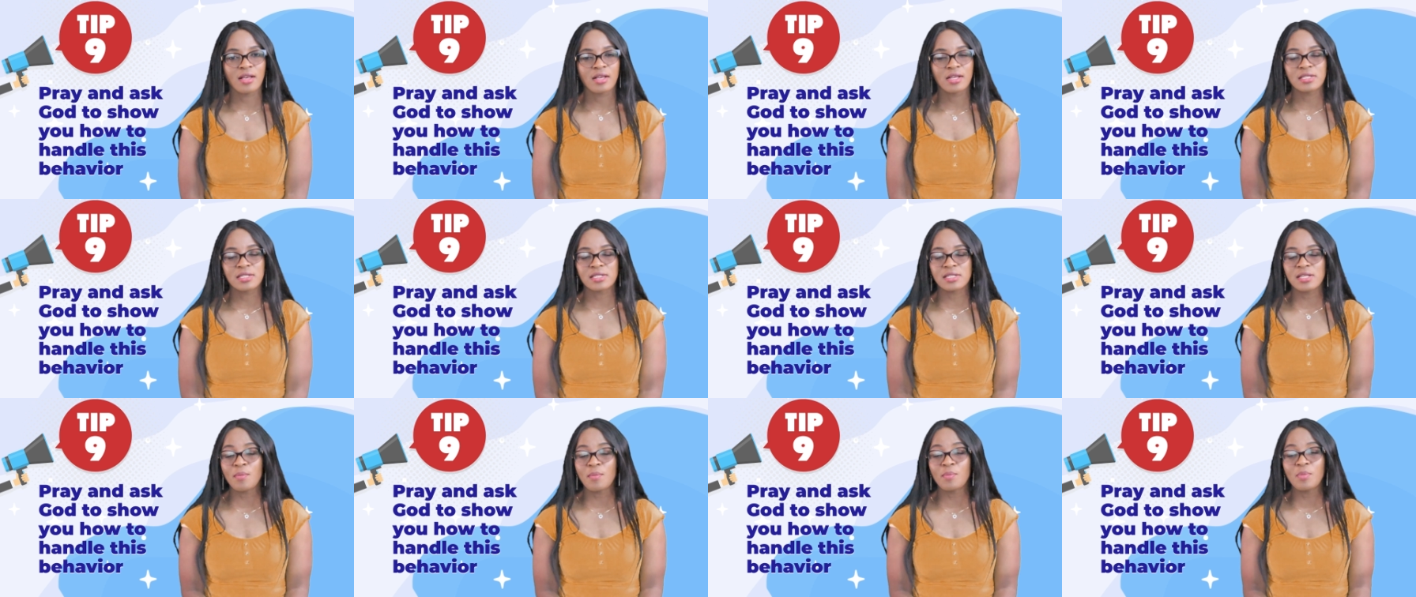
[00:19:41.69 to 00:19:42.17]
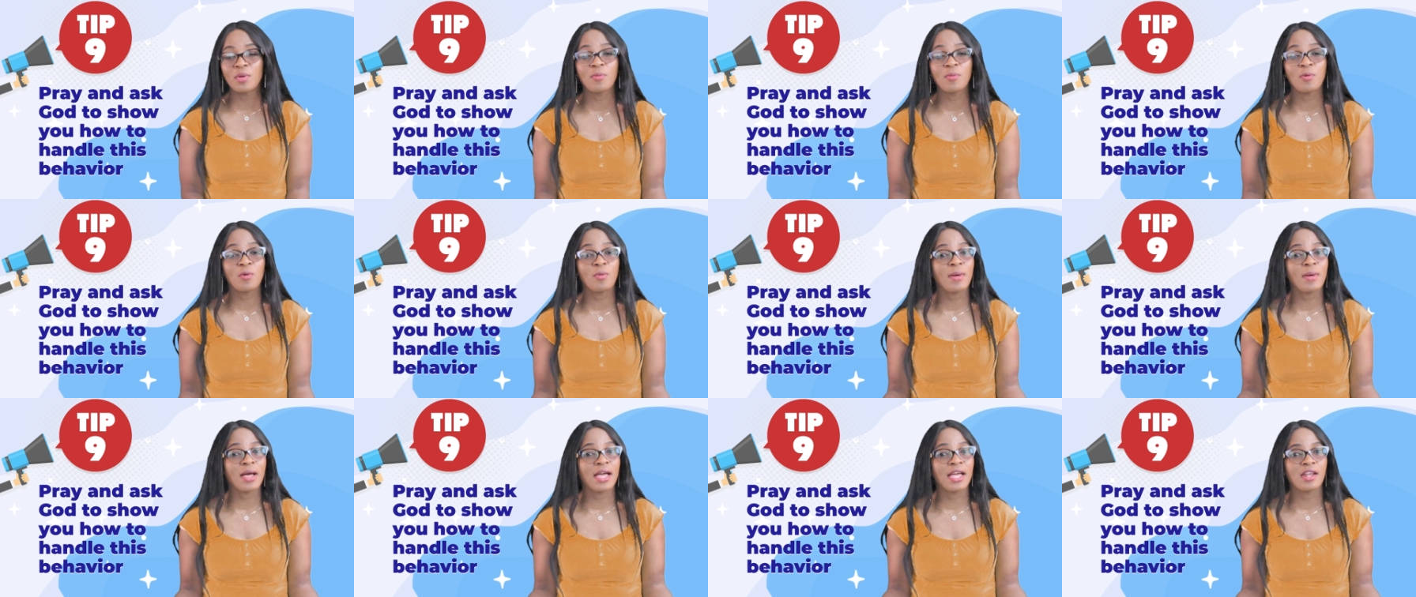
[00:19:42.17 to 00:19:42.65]
Some
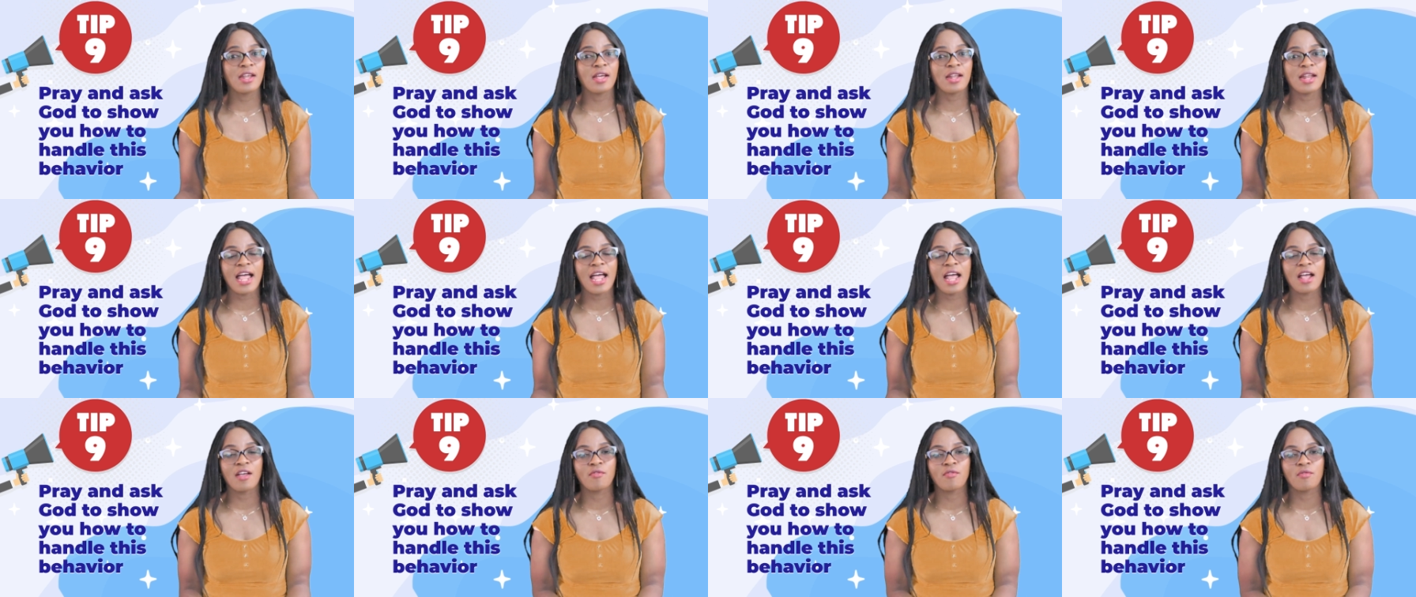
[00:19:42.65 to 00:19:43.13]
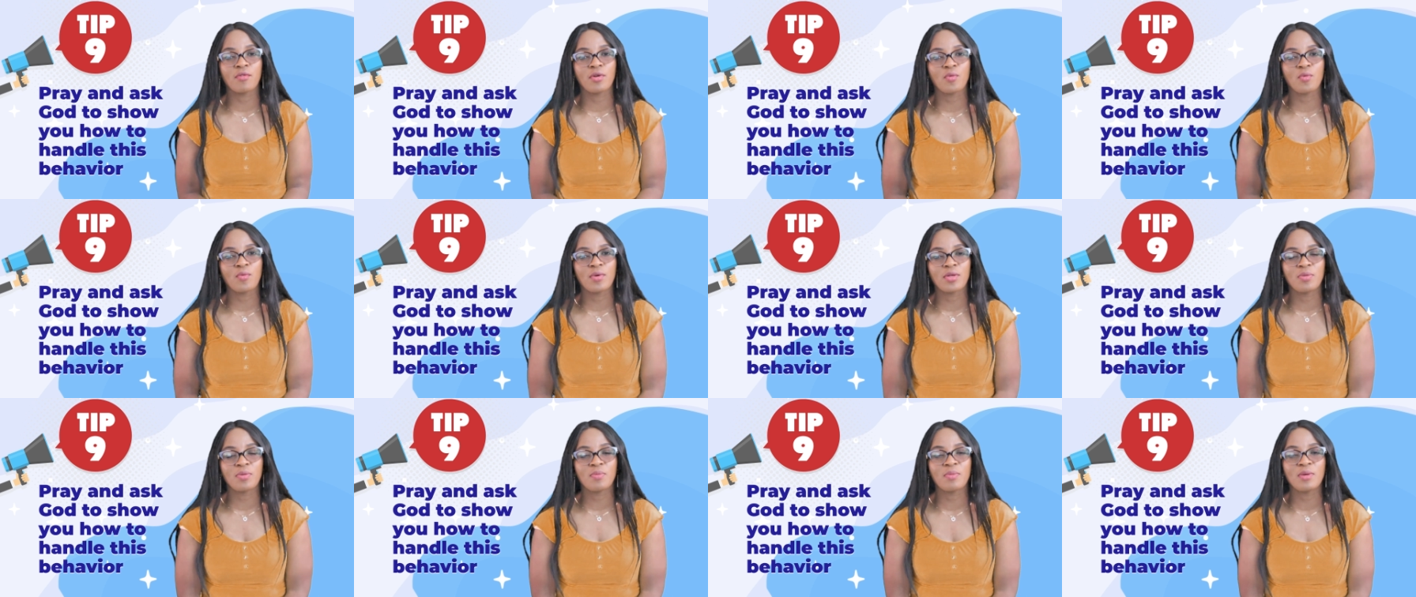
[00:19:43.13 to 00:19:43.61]
people might not agree
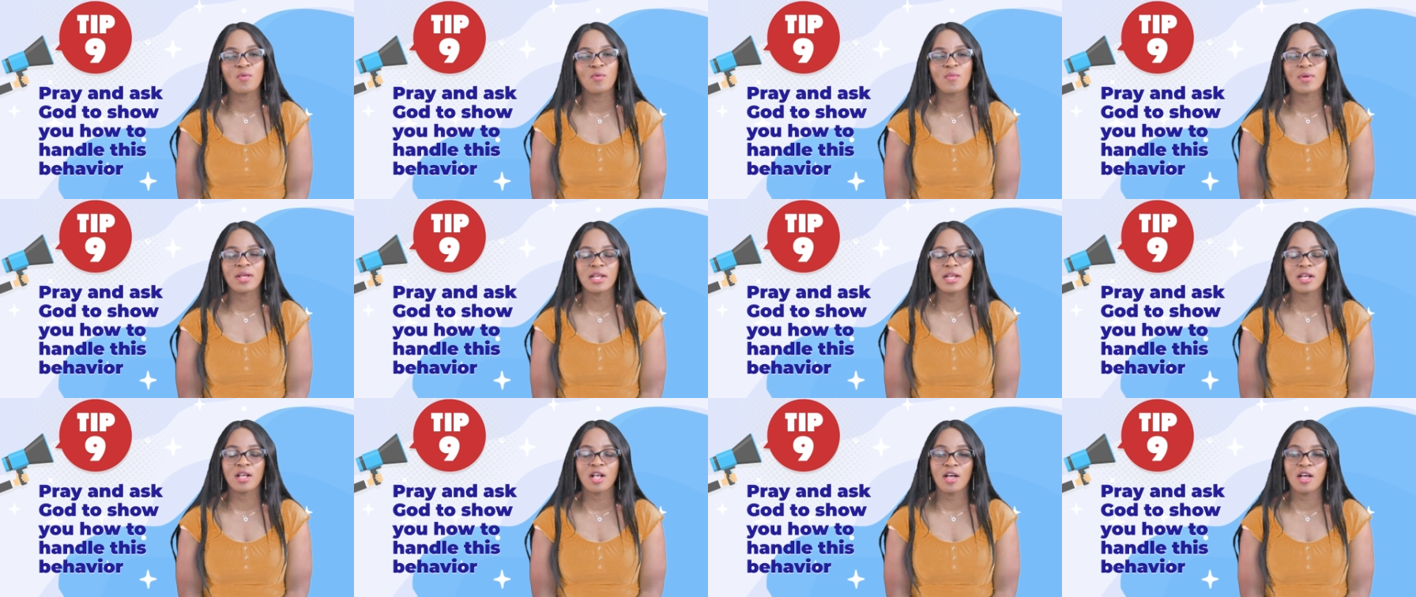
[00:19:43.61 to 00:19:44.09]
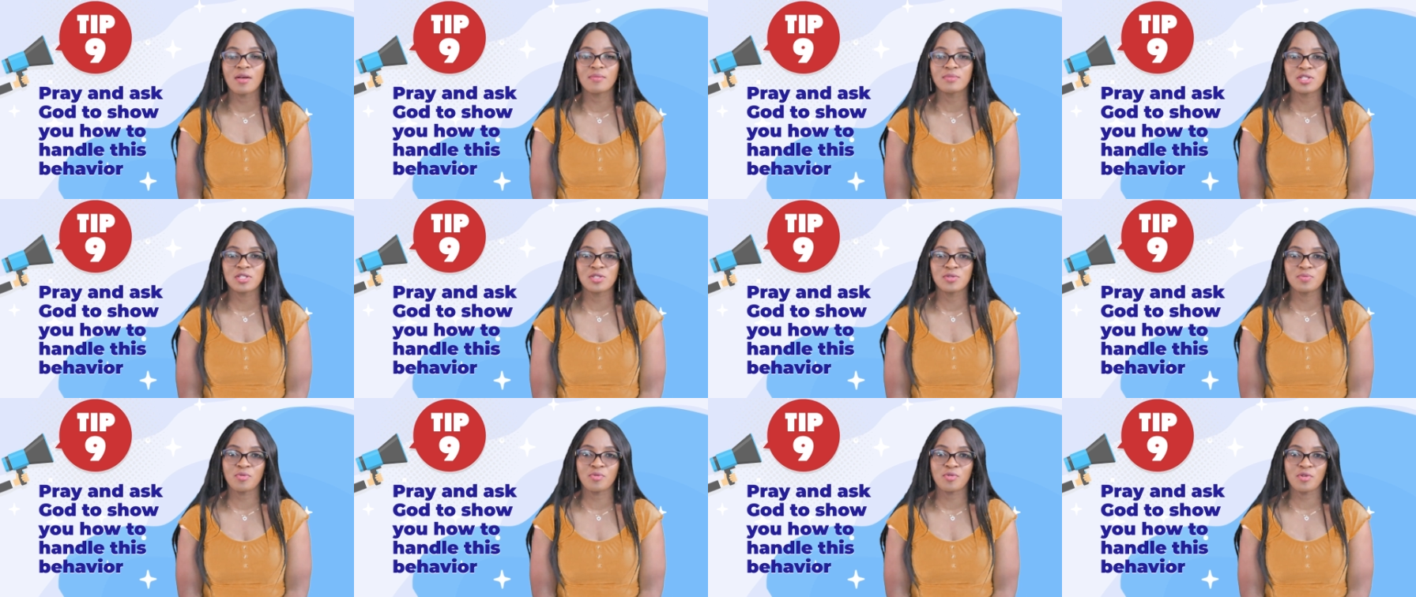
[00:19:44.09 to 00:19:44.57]
with me when it
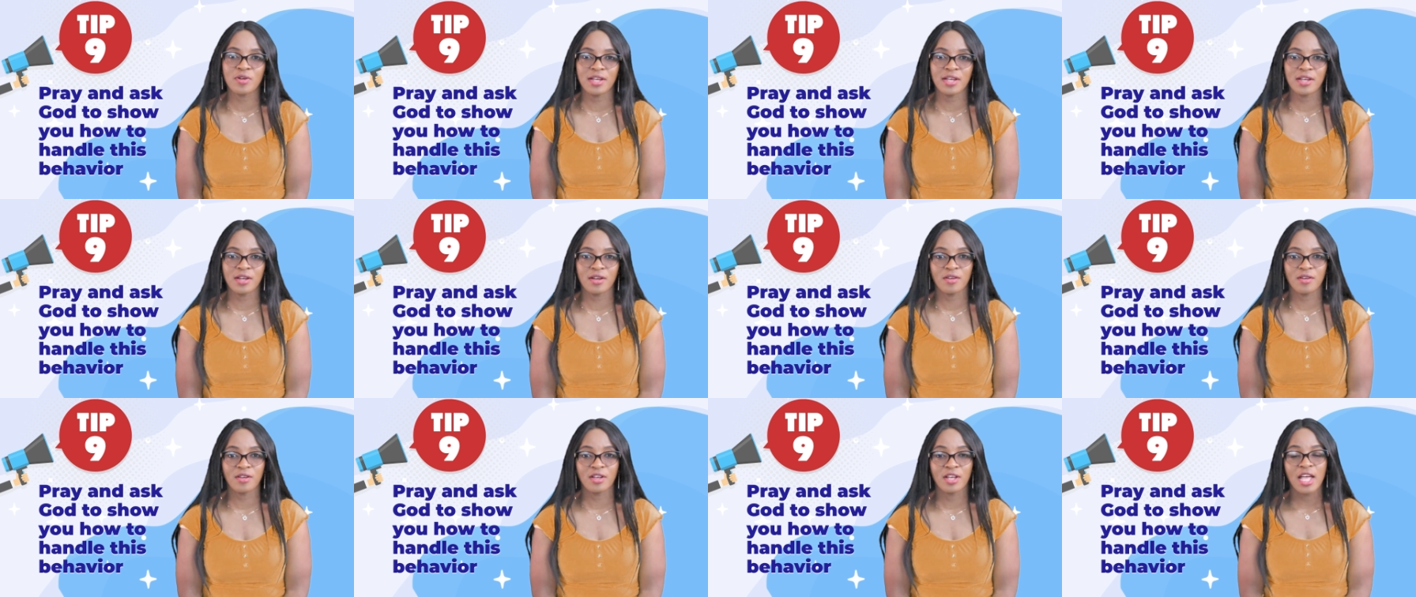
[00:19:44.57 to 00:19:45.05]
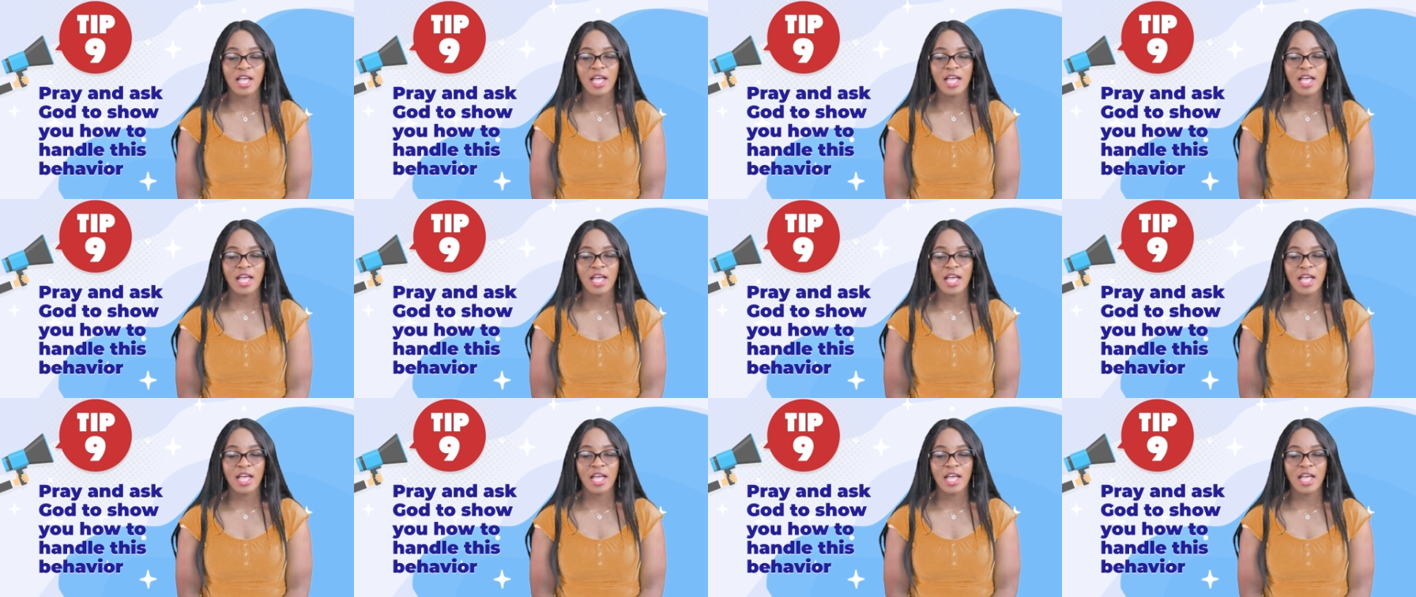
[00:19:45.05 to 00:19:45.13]
comes to prayer.